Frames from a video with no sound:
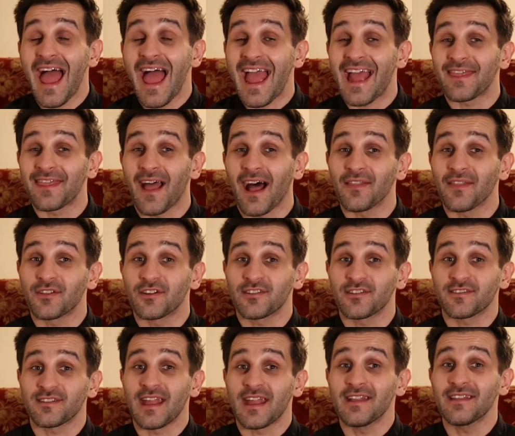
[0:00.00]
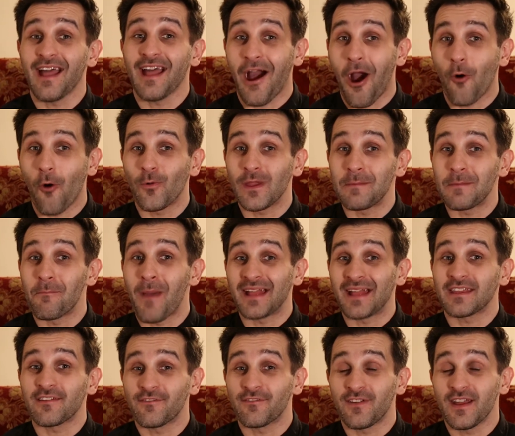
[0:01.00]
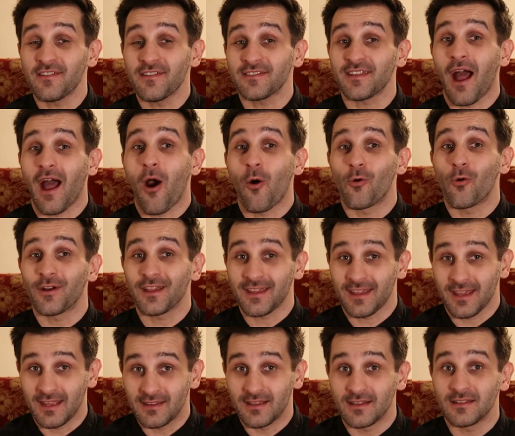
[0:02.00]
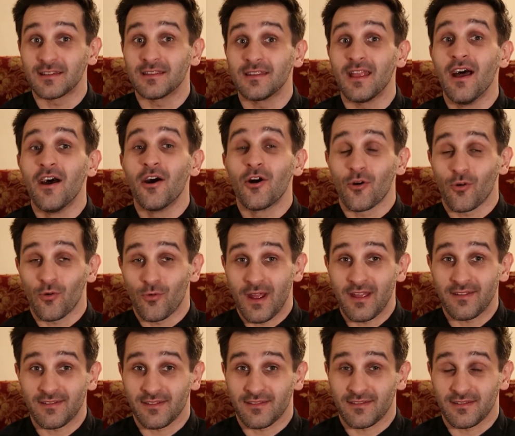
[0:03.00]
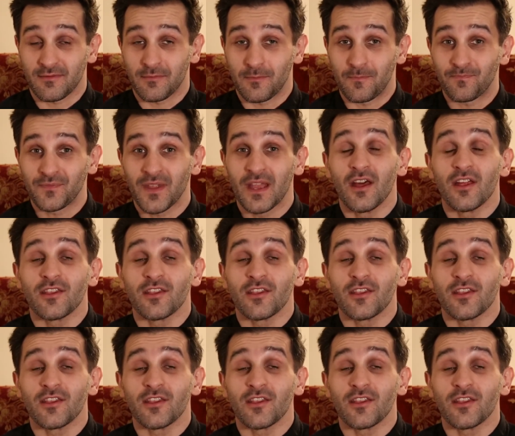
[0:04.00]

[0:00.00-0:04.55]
and understand how we manifest our hidden racism.